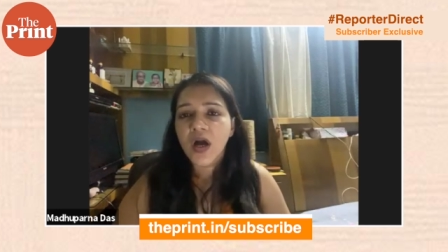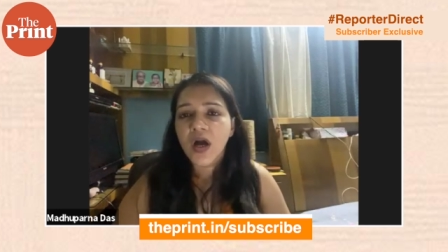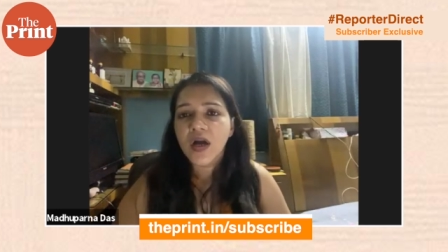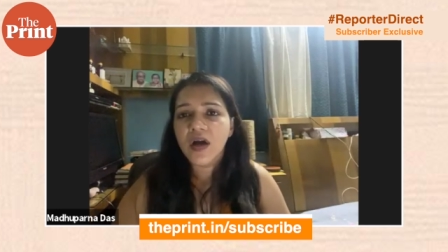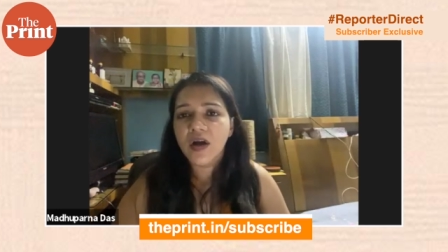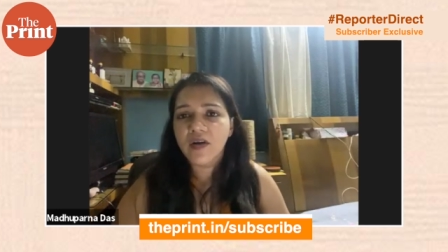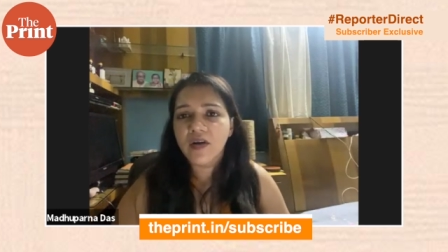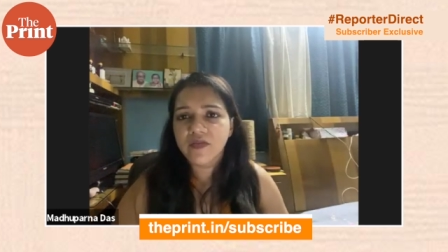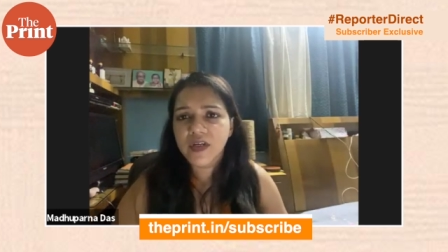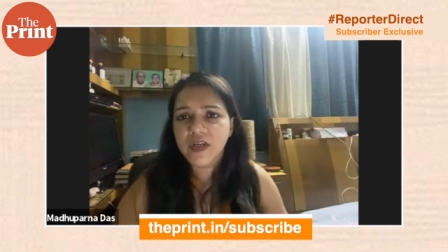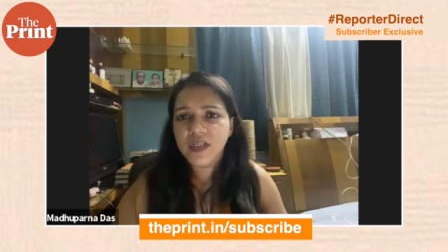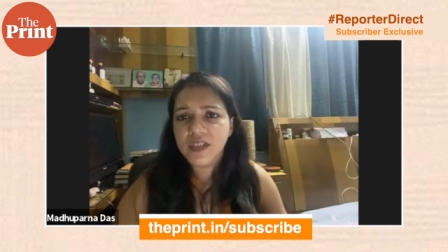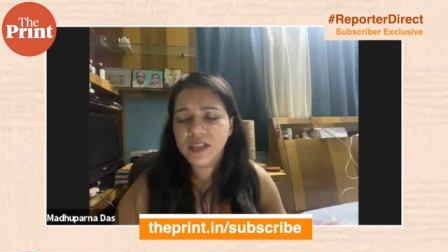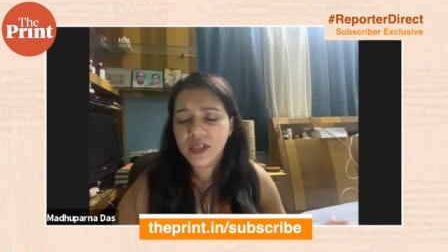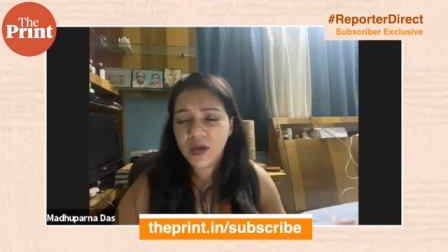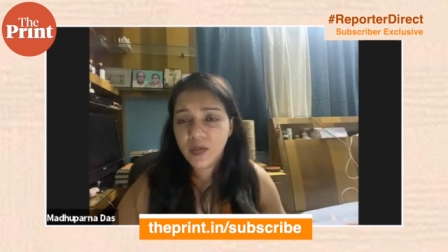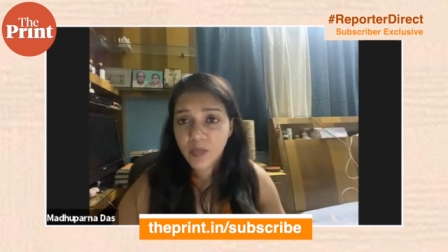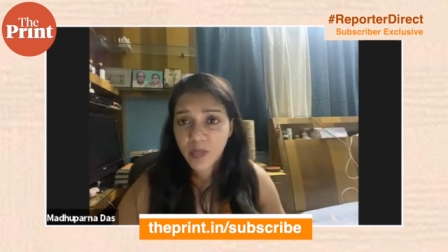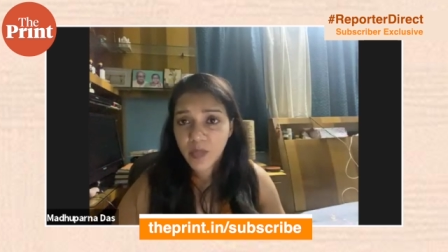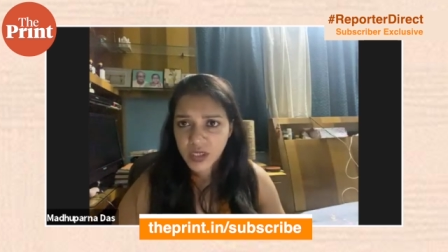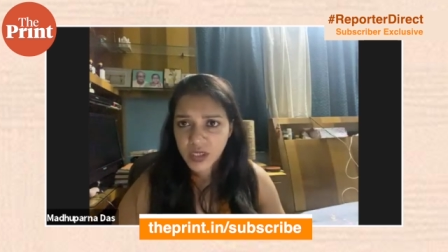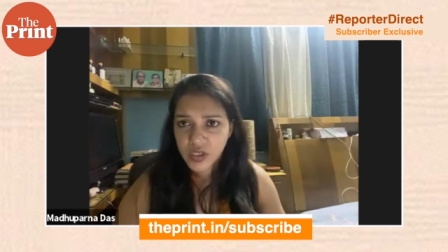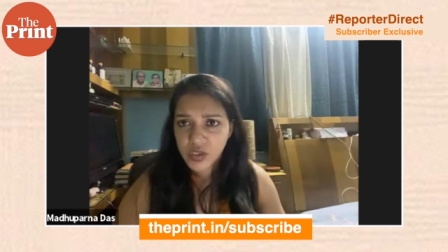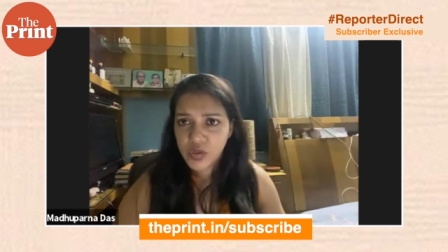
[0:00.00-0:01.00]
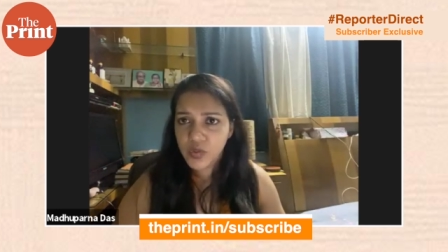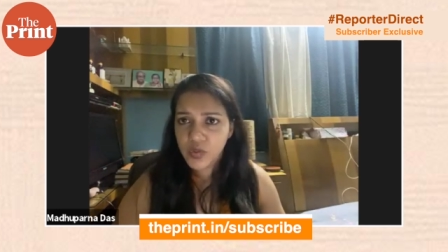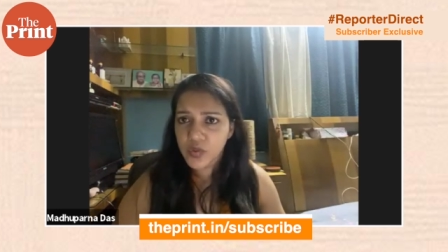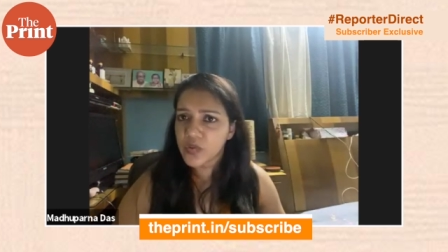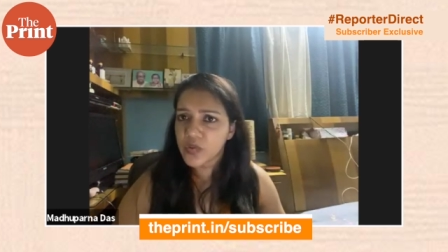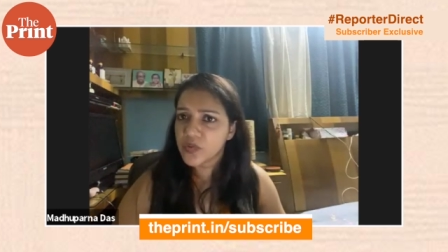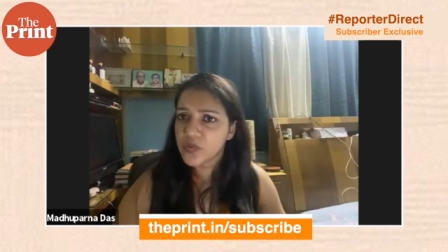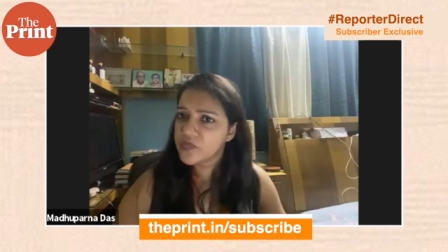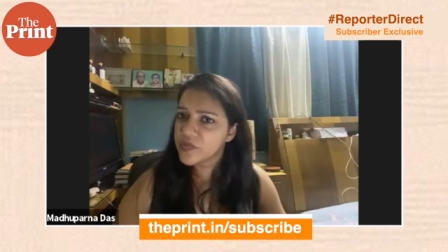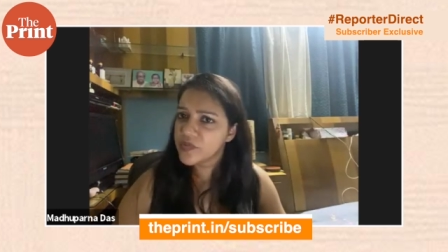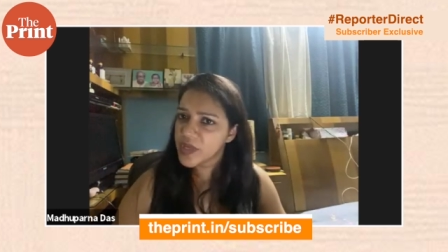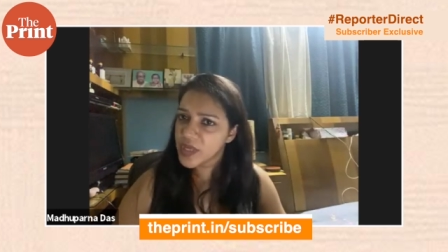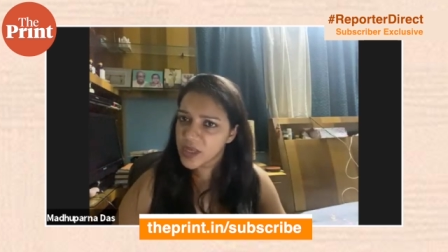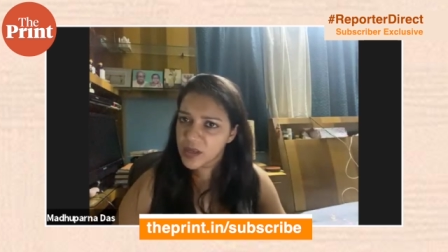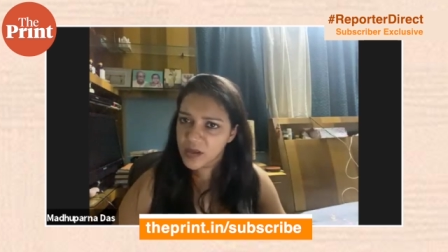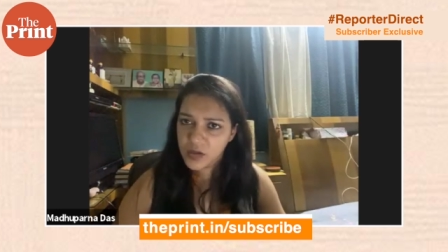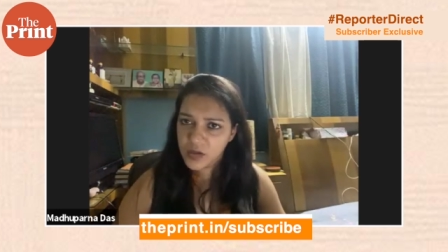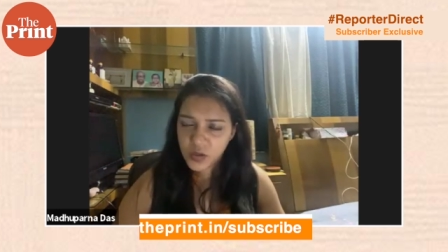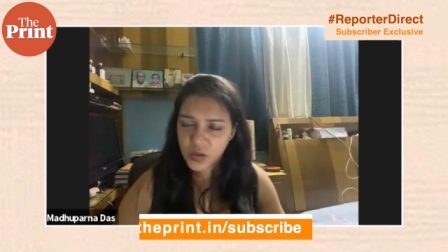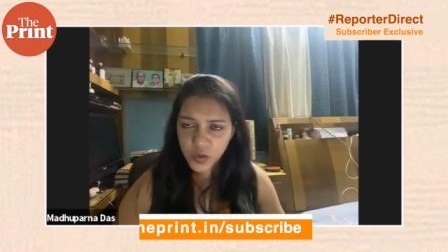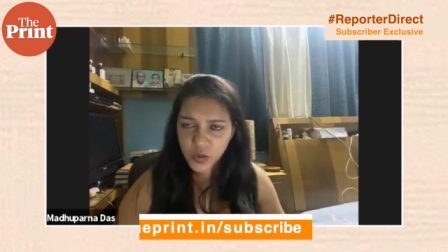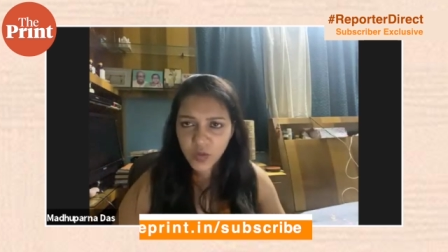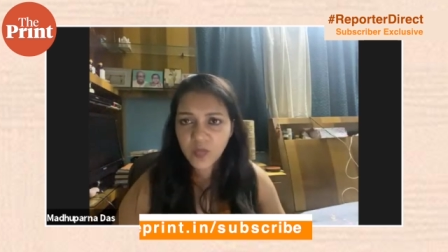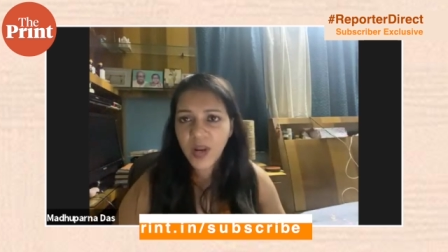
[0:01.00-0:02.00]
cover some issue we
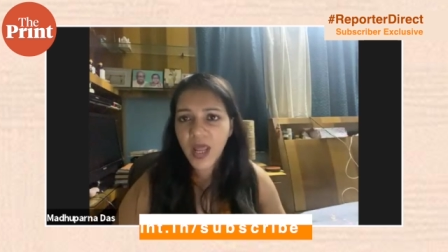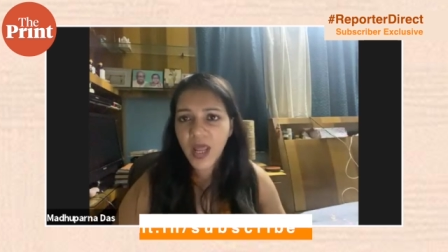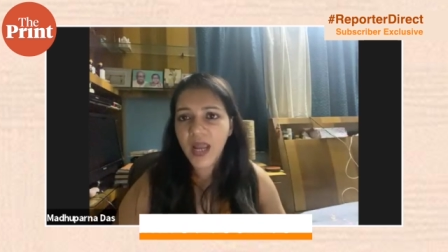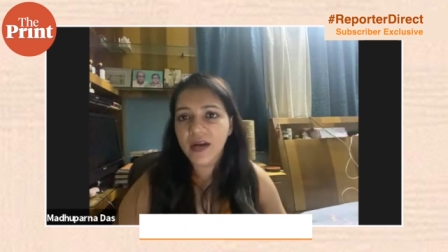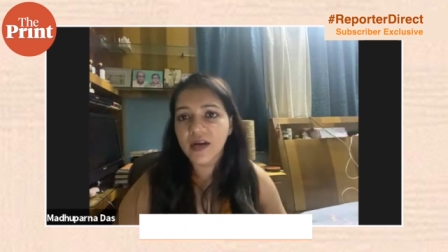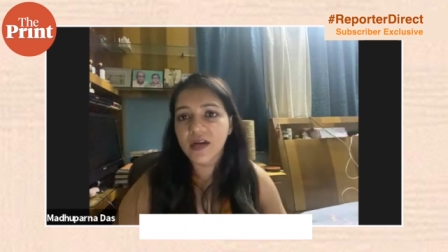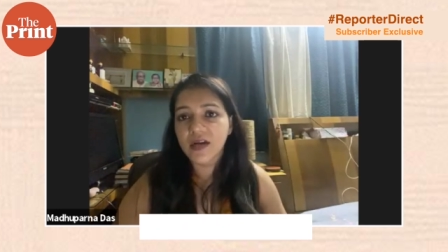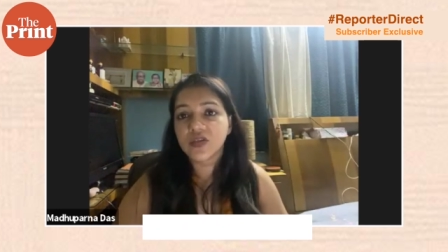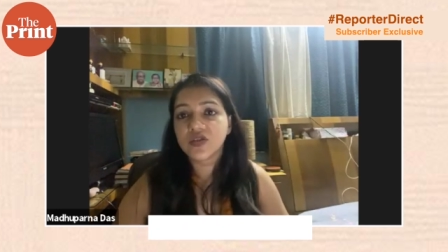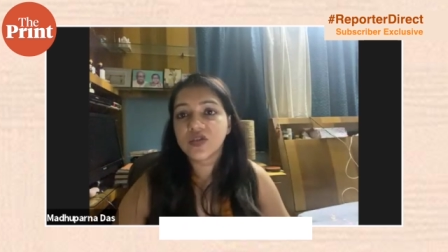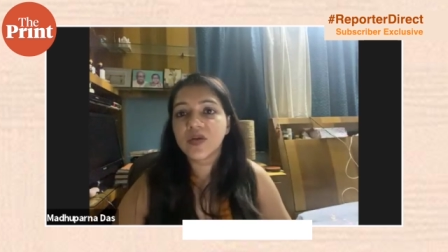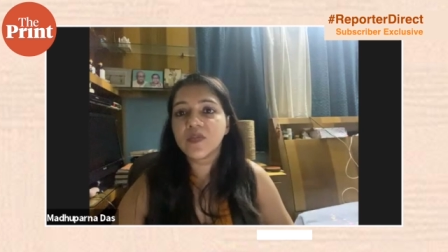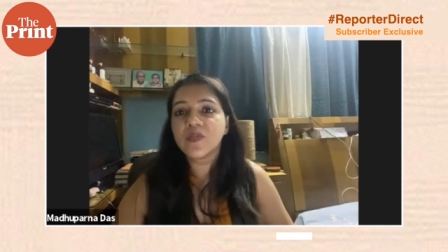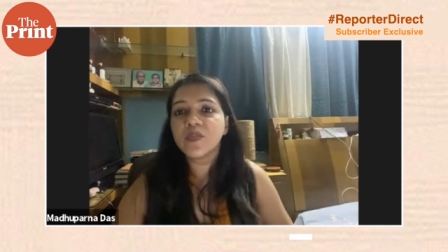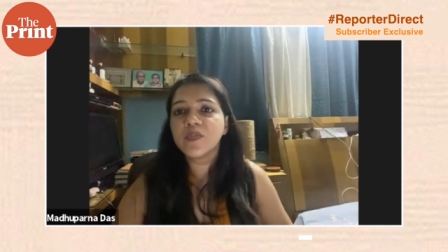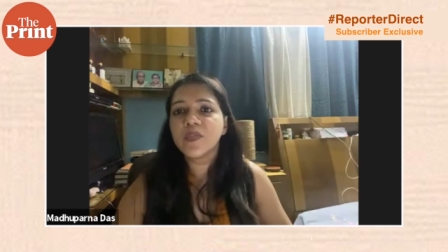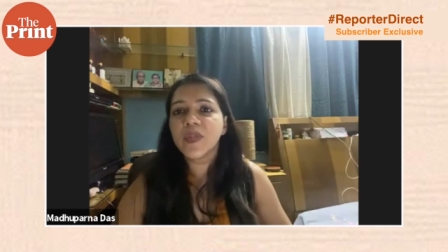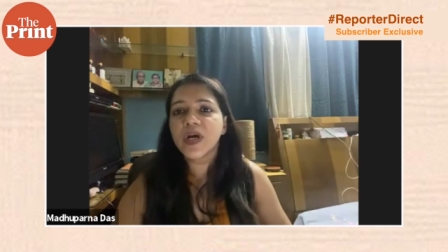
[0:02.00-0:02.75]
do plan a trip